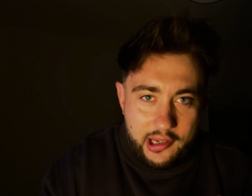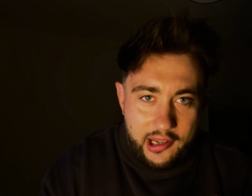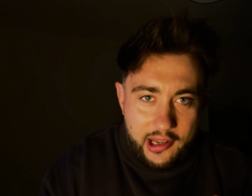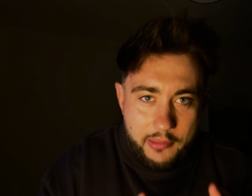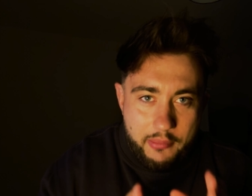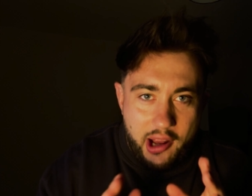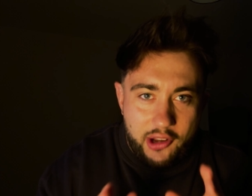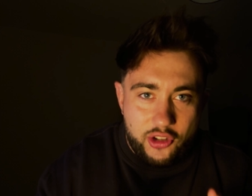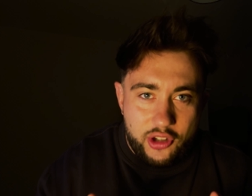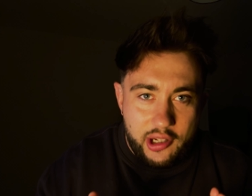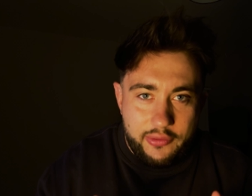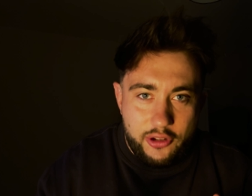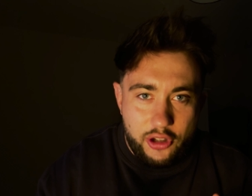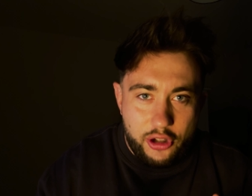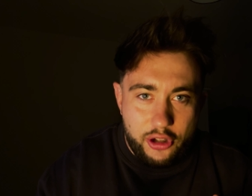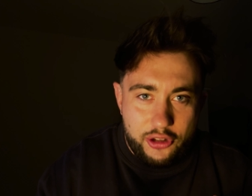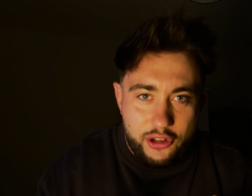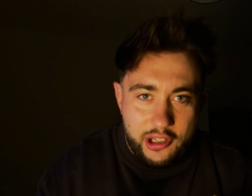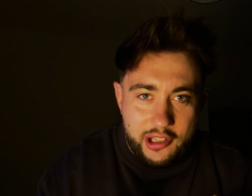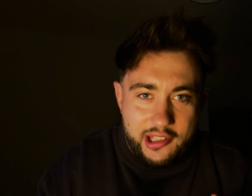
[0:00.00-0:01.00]
And imagine if you
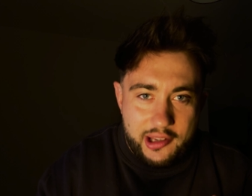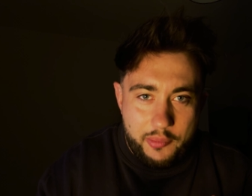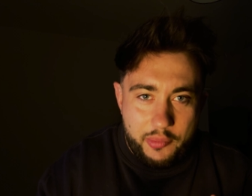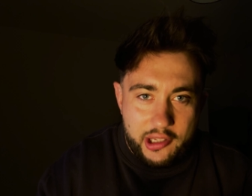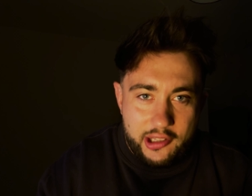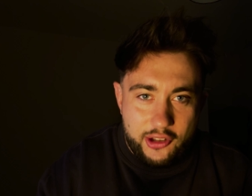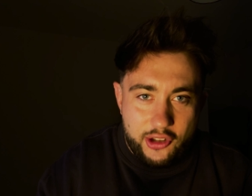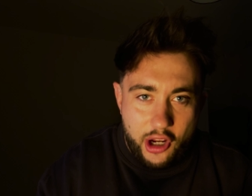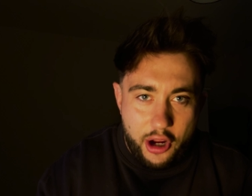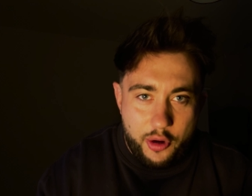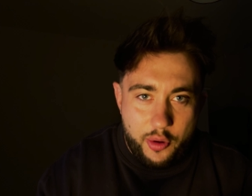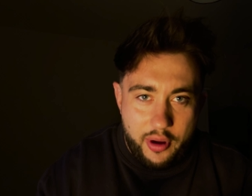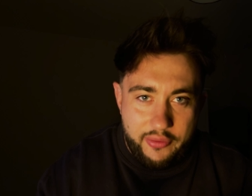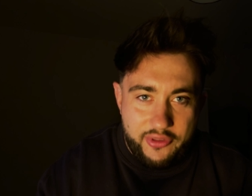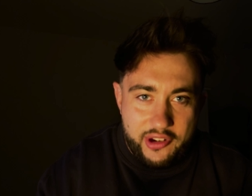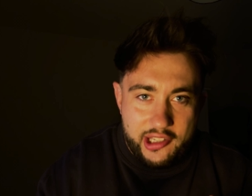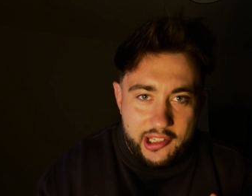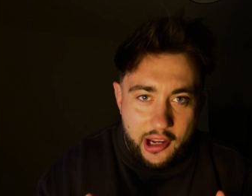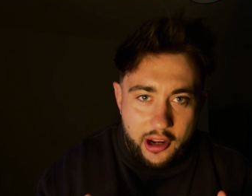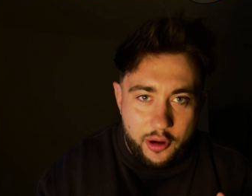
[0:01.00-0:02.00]
could just simply show a
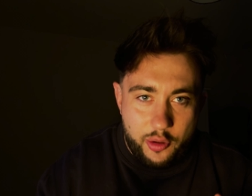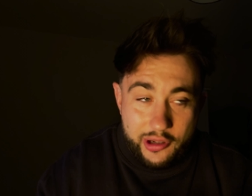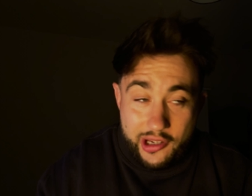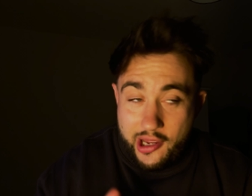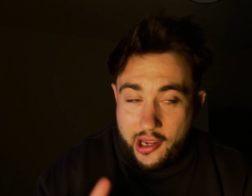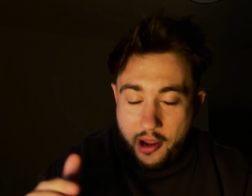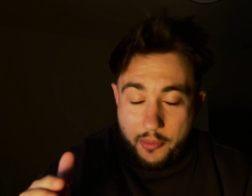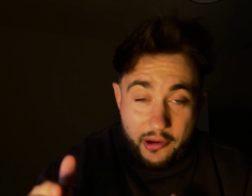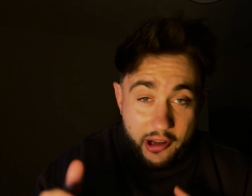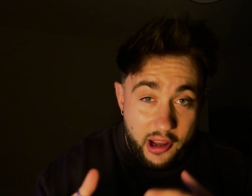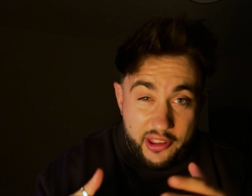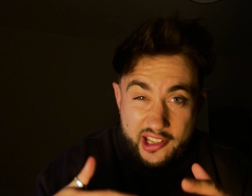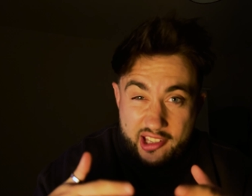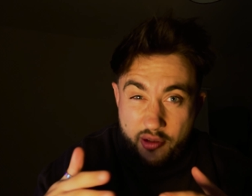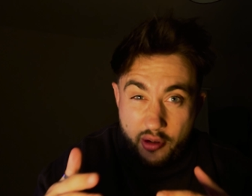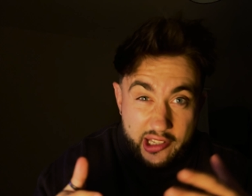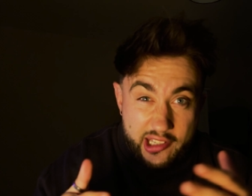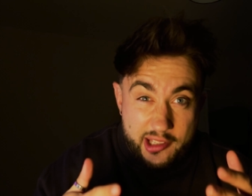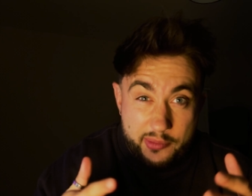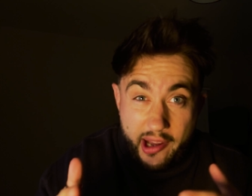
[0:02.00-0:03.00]
video, a bit like
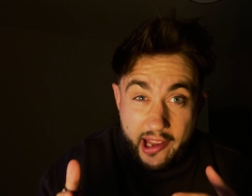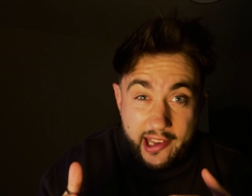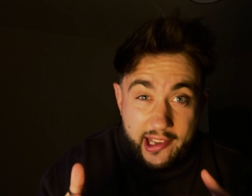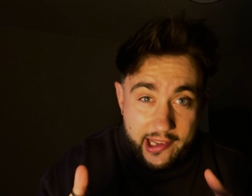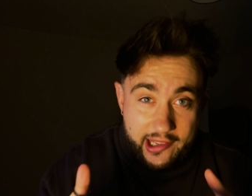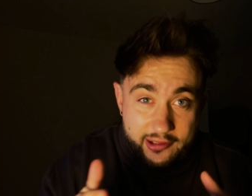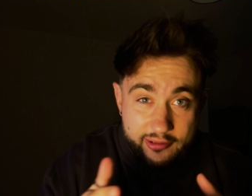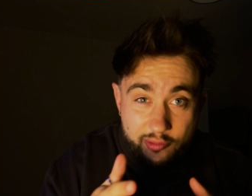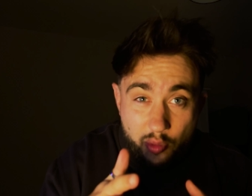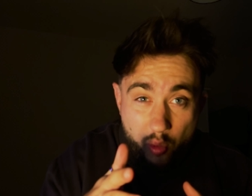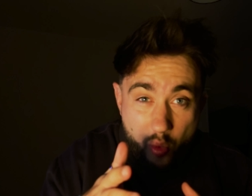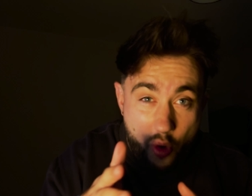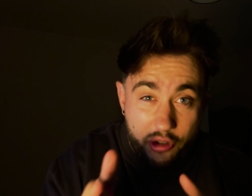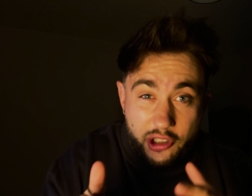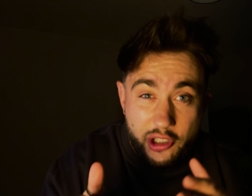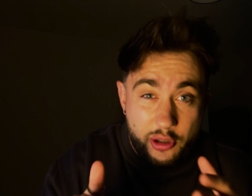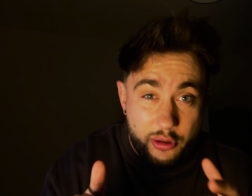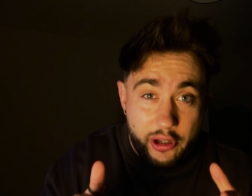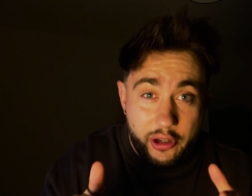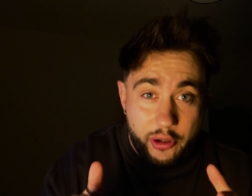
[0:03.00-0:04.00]
this one, explaining
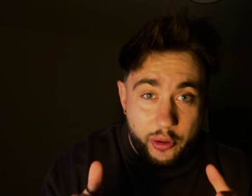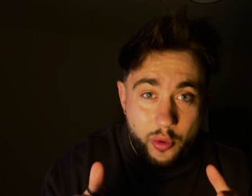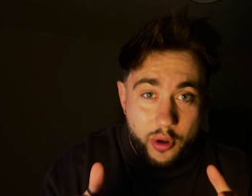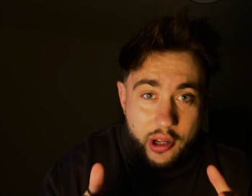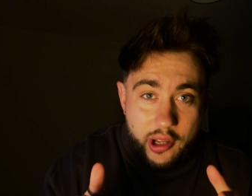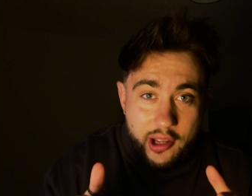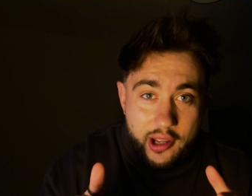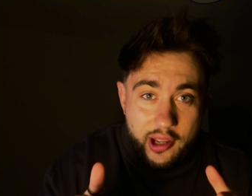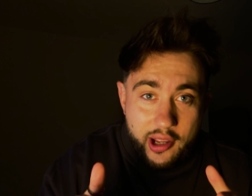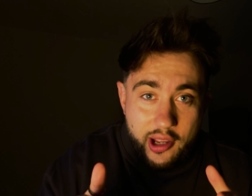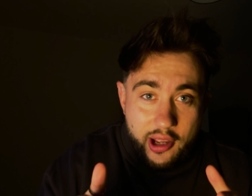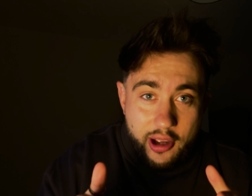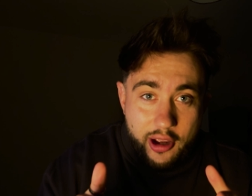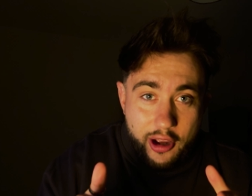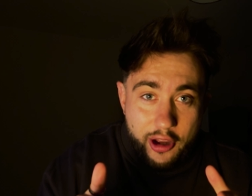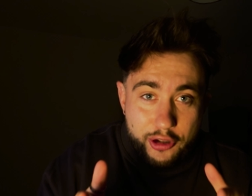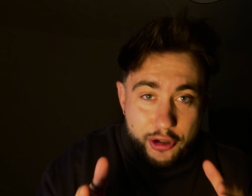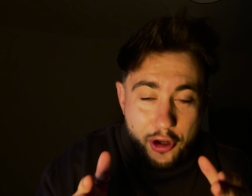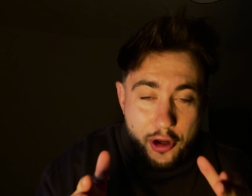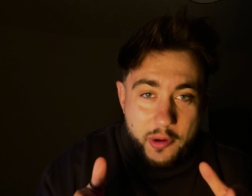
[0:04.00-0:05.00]
what you do
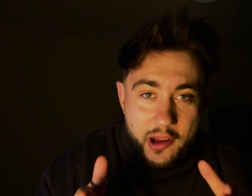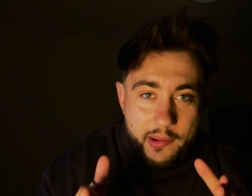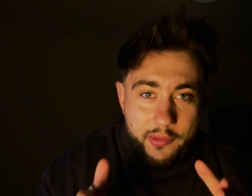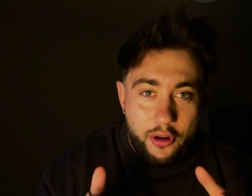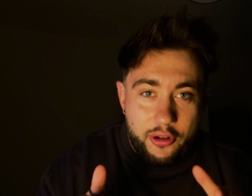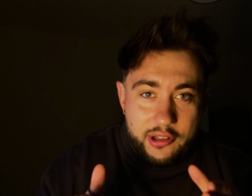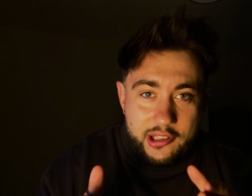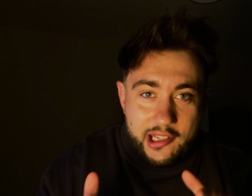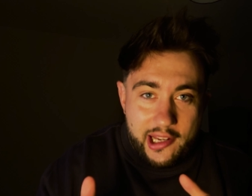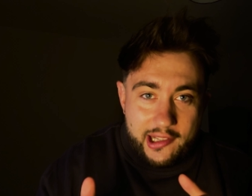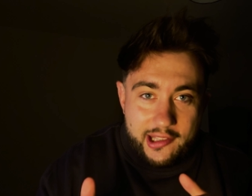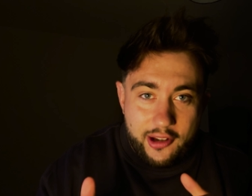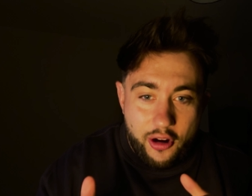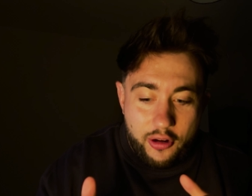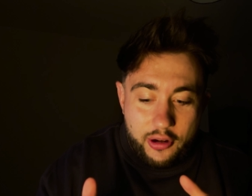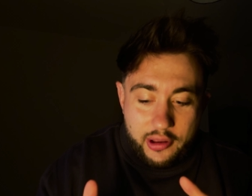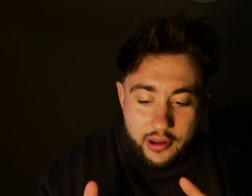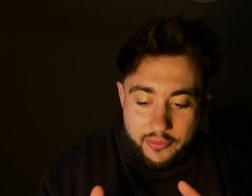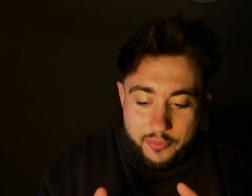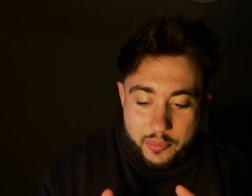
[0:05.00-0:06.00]
two people on
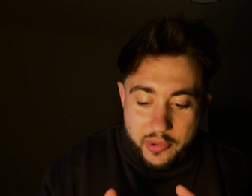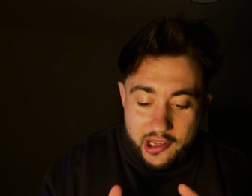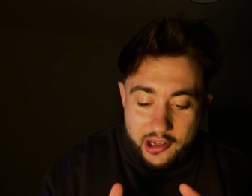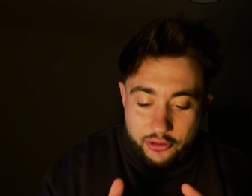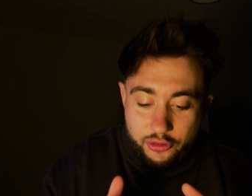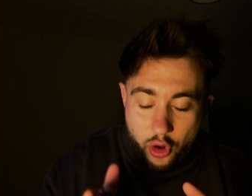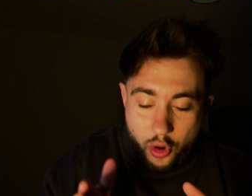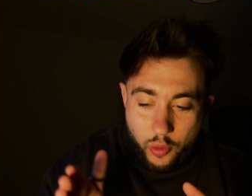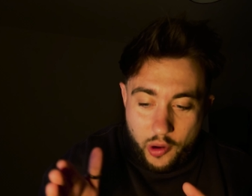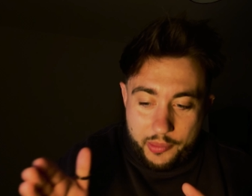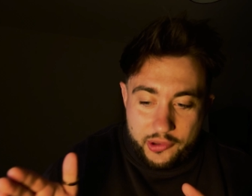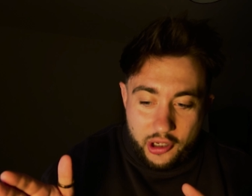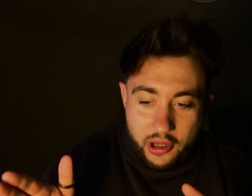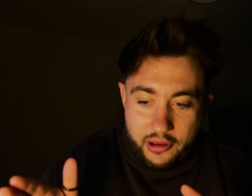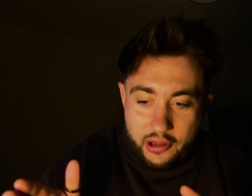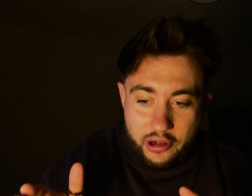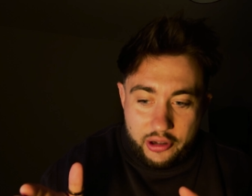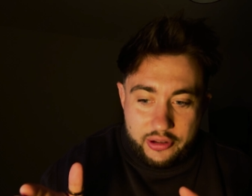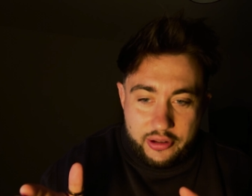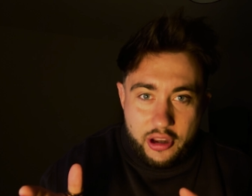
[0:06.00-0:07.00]
TikTok that have been on your website
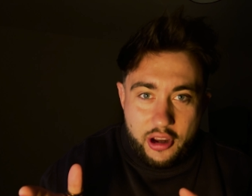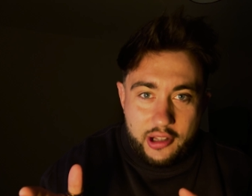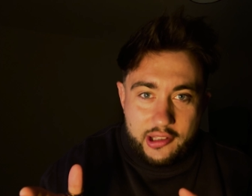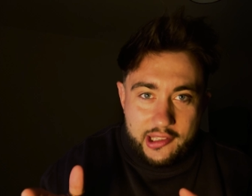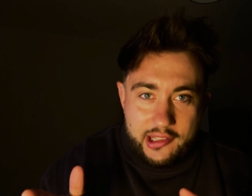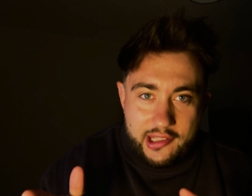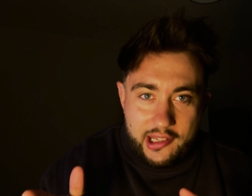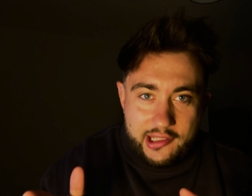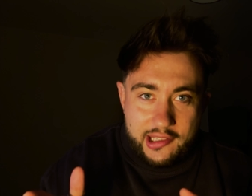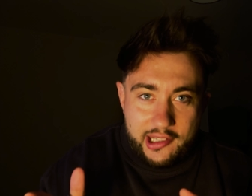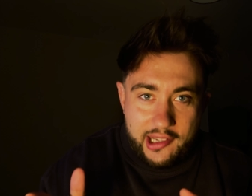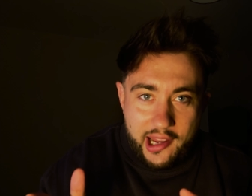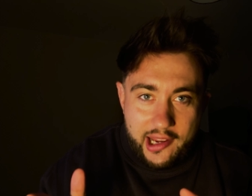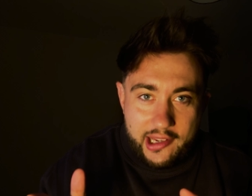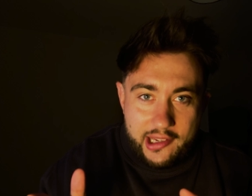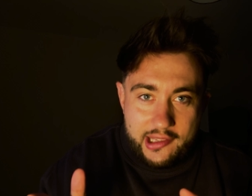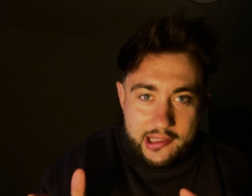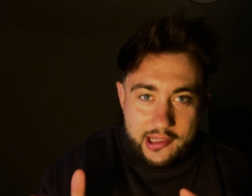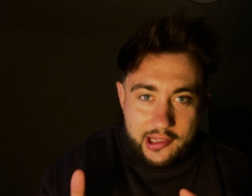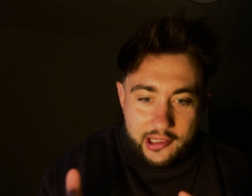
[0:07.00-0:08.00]
the last 30, 60
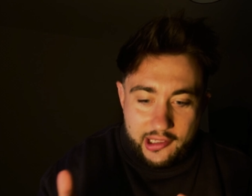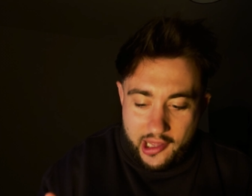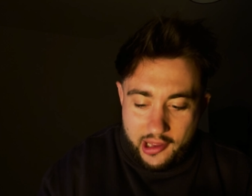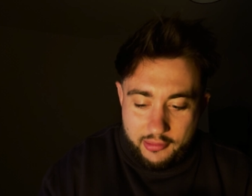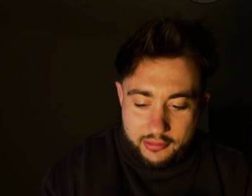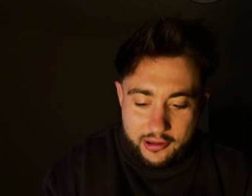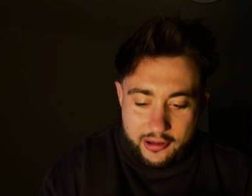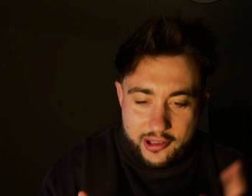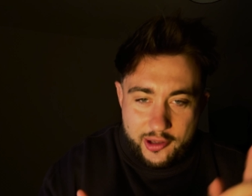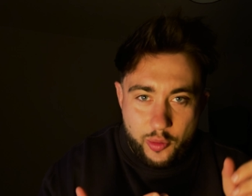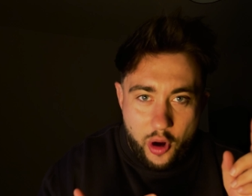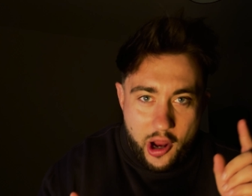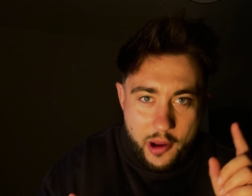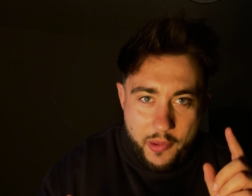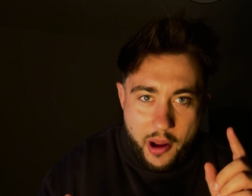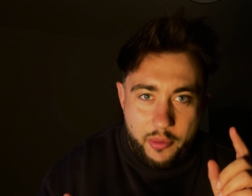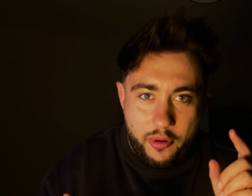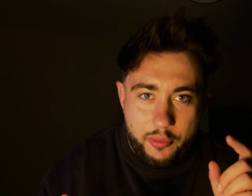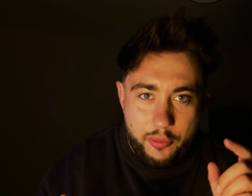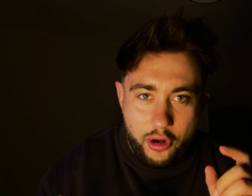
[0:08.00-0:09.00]
days and get them to
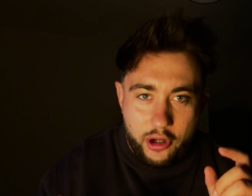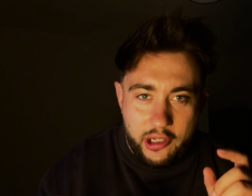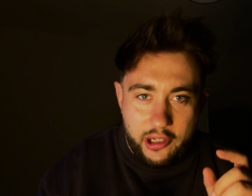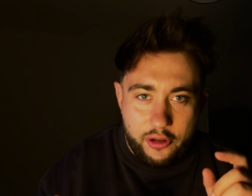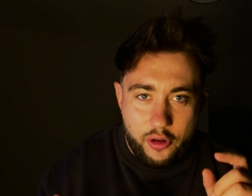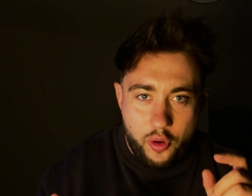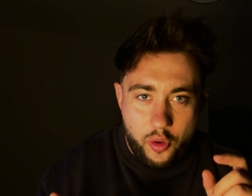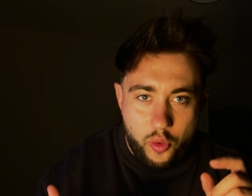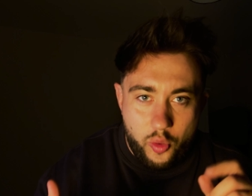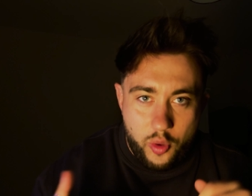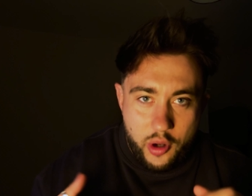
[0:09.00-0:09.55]
swipe up and book in a call,